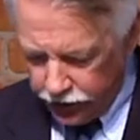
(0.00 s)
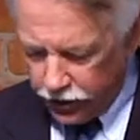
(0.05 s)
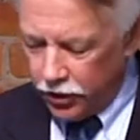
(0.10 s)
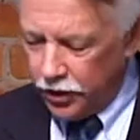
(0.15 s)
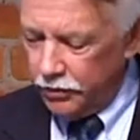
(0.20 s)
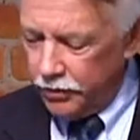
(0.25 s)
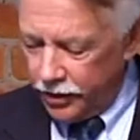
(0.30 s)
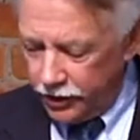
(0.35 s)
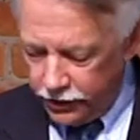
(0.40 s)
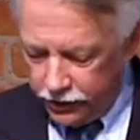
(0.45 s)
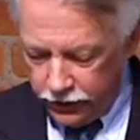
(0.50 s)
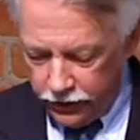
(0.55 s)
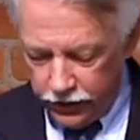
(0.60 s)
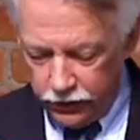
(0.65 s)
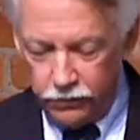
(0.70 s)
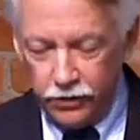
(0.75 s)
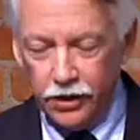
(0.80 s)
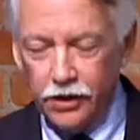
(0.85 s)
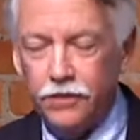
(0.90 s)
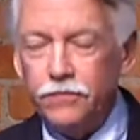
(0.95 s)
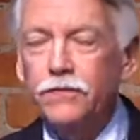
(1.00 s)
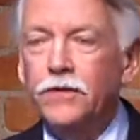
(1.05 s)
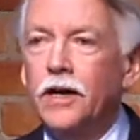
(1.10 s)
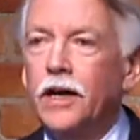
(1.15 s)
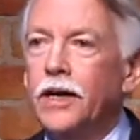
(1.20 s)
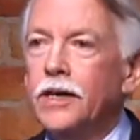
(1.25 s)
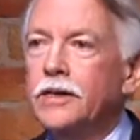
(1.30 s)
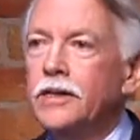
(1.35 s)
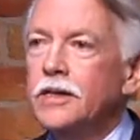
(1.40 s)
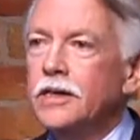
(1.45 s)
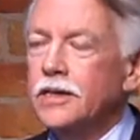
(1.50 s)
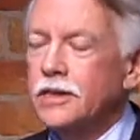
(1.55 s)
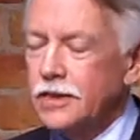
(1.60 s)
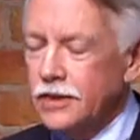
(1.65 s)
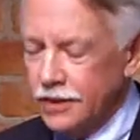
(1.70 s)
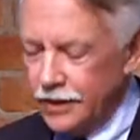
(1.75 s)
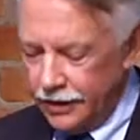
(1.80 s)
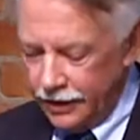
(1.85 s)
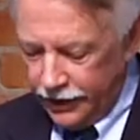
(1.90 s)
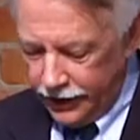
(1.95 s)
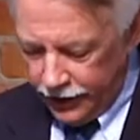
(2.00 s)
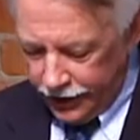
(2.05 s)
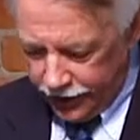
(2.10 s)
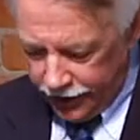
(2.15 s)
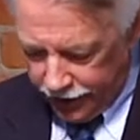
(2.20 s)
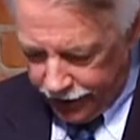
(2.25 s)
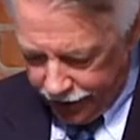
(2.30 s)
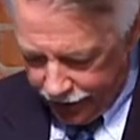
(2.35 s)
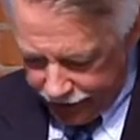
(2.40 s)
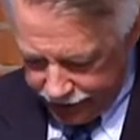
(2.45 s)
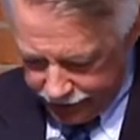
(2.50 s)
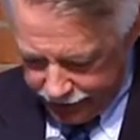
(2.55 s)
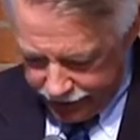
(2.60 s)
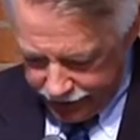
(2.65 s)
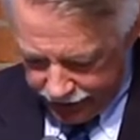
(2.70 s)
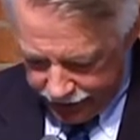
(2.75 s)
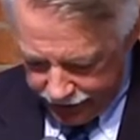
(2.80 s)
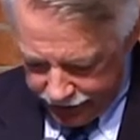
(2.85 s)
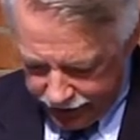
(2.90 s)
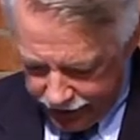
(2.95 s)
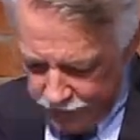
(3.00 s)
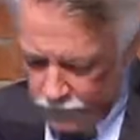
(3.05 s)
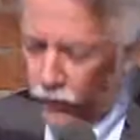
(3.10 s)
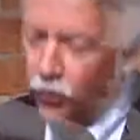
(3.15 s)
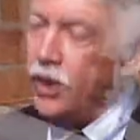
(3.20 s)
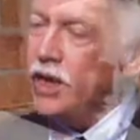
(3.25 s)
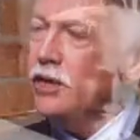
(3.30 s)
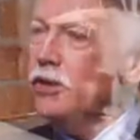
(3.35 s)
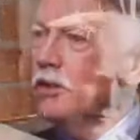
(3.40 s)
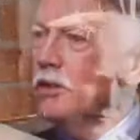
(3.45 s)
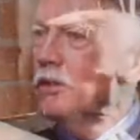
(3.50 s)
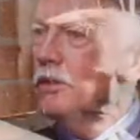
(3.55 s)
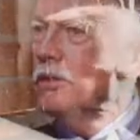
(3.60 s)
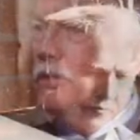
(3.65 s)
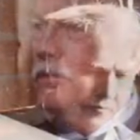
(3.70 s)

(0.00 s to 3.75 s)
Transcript: term, and you can really find this at uh, in West